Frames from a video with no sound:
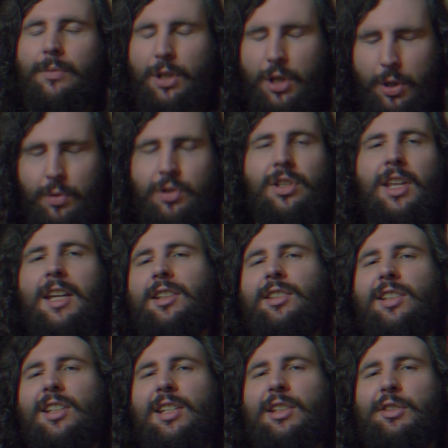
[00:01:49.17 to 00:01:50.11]
Huge thanks
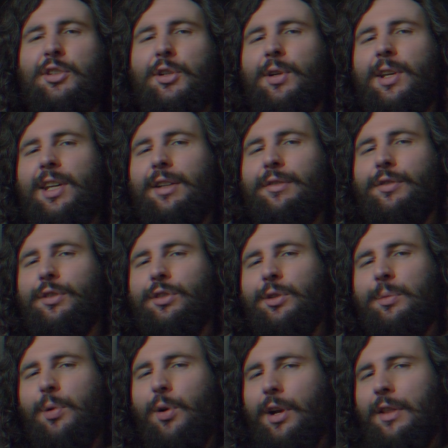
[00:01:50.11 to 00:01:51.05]
to DistroKid for
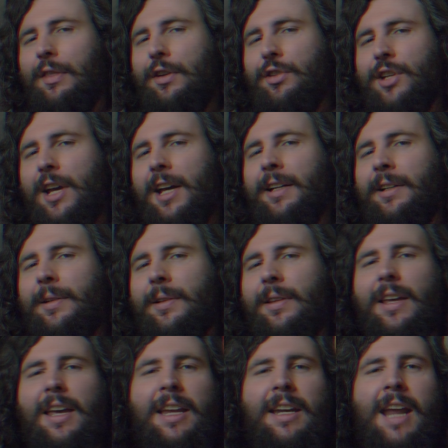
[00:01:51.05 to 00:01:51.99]
supporting the channel,
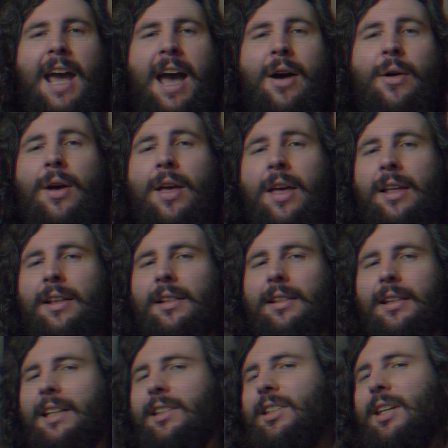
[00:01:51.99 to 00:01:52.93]
and now
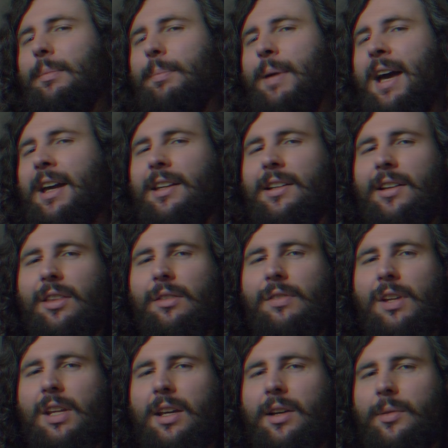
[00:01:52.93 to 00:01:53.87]
let's get back into the video.